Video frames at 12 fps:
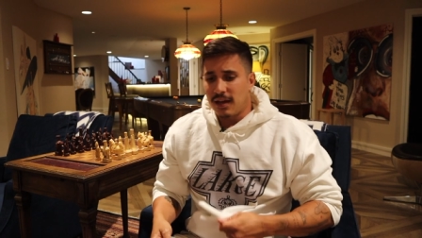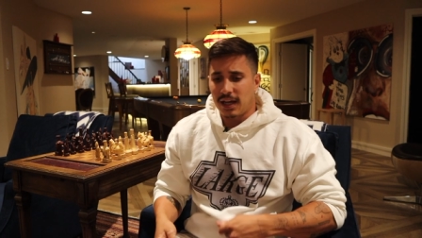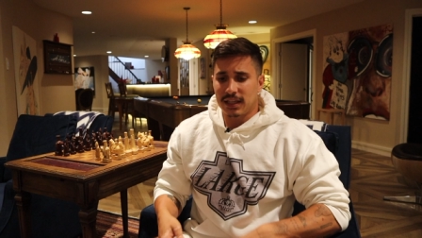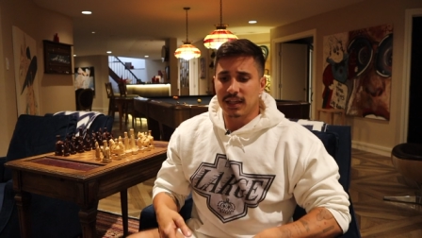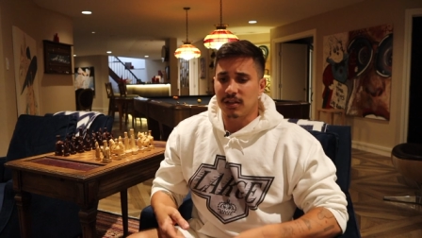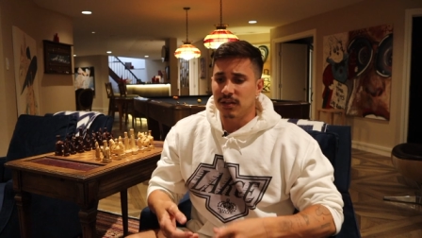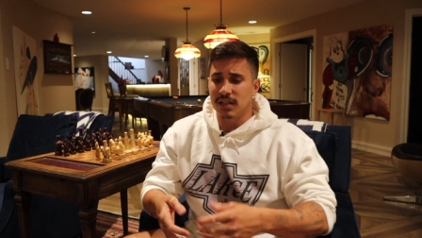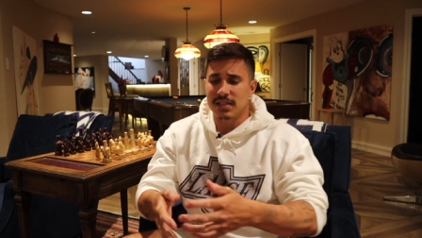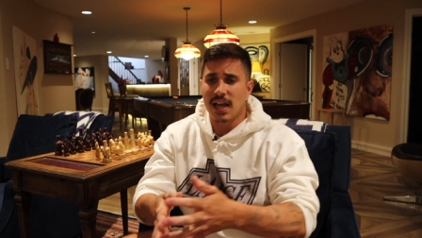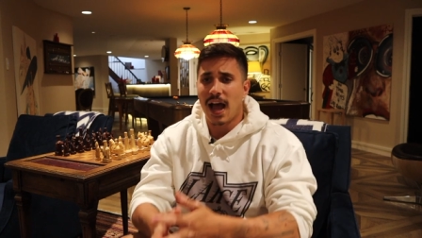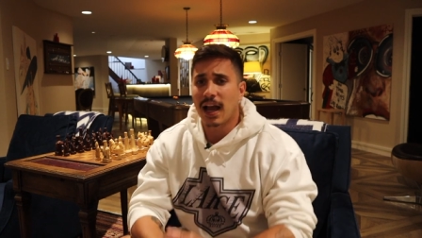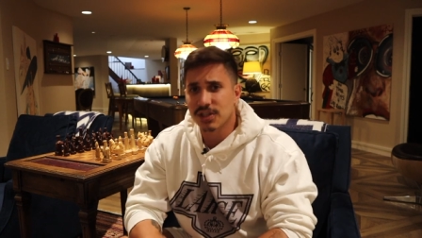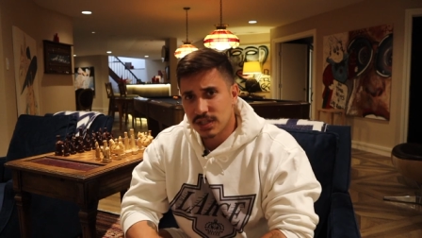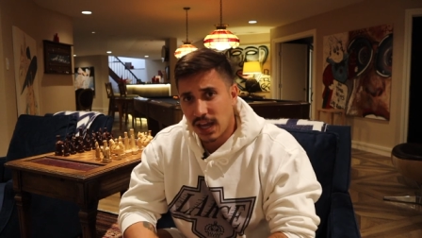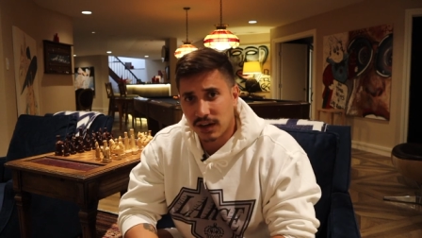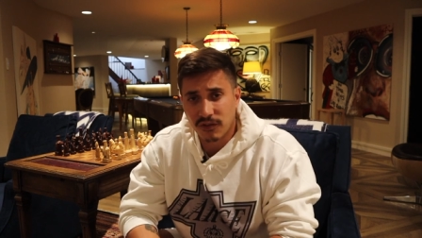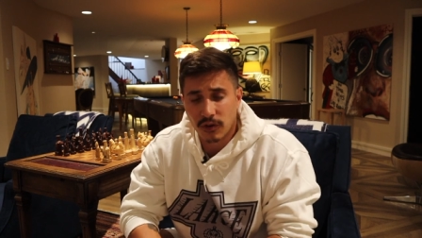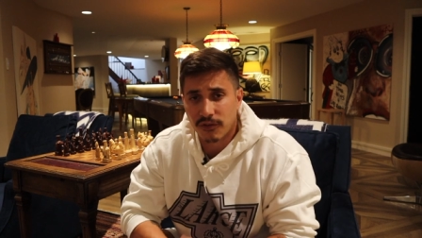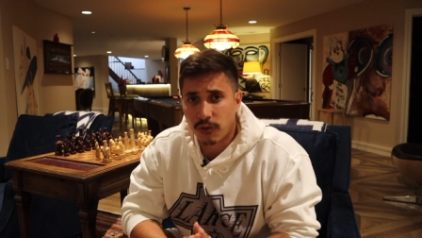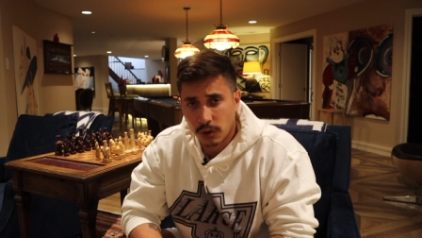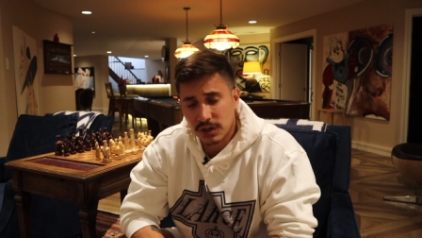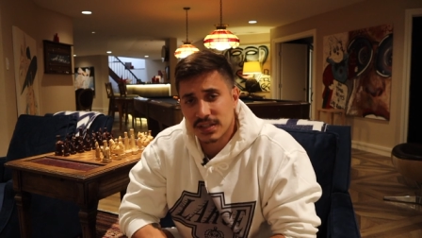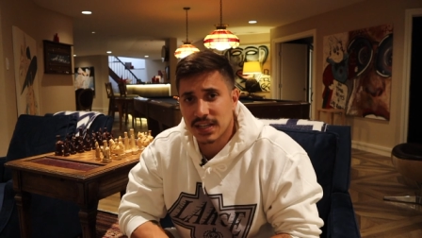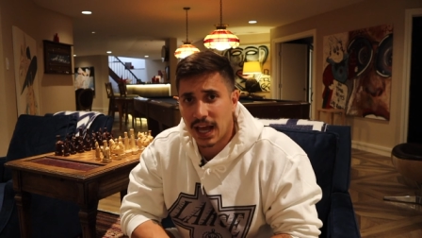uh, clicked on this hashtag for
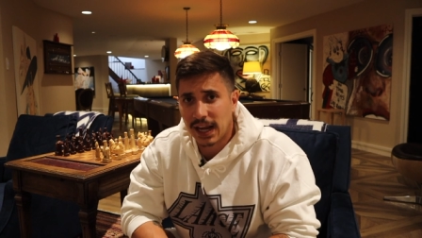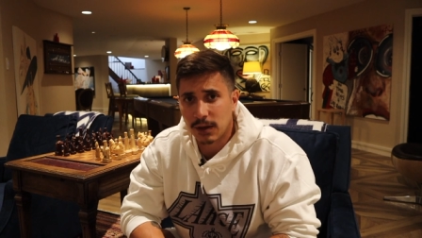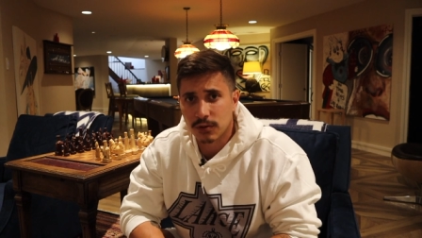Fornasetti,